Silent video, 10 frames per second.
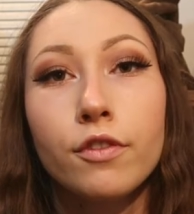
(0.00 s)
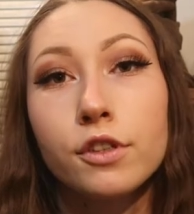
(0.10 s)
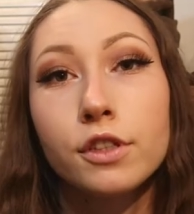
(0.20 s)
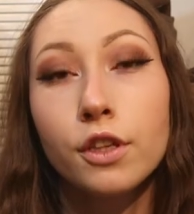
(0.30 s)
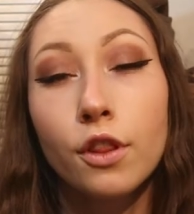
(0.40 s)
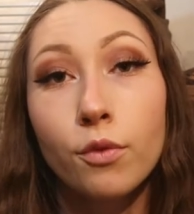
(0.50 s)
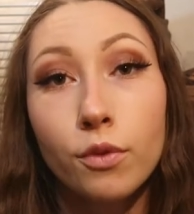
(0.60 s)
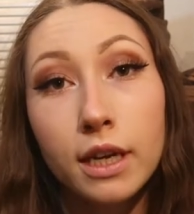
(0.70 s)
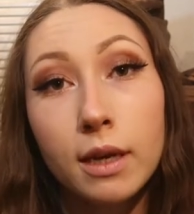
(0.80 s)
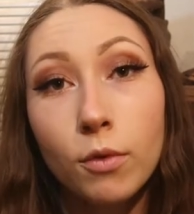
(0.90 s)
first
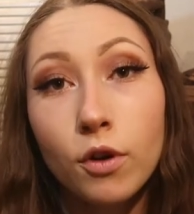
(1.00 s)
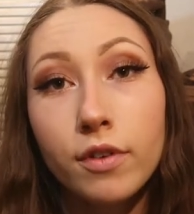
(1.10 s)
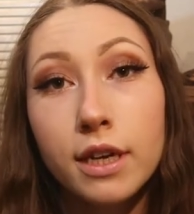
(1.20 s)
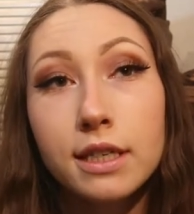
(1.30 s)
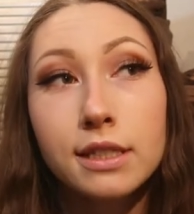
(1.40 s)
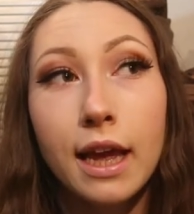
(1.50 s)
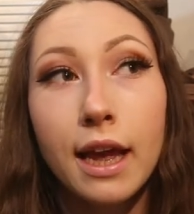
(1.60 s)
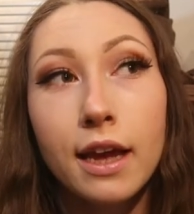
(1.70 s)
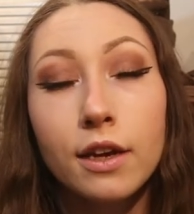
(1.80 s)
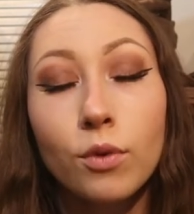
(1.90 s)
3 movies.
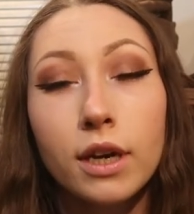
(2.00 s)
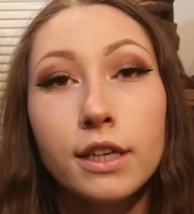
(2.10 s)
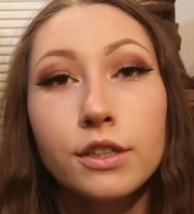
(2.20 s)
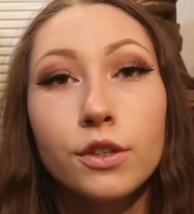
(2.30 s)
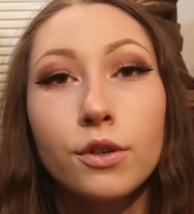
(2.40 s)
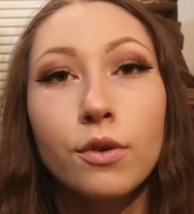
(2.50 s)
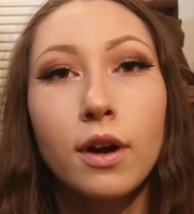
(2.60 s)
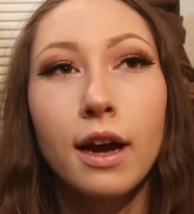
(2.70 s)
And when I do,